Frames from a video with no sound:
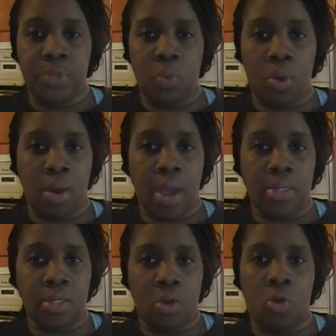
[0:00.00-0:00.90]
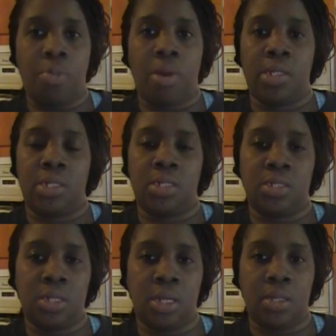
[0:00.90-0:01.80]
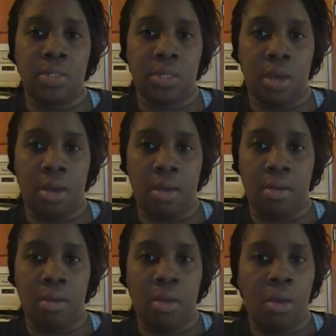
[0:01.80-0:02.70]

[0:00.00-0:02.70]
whereas cold process needs 4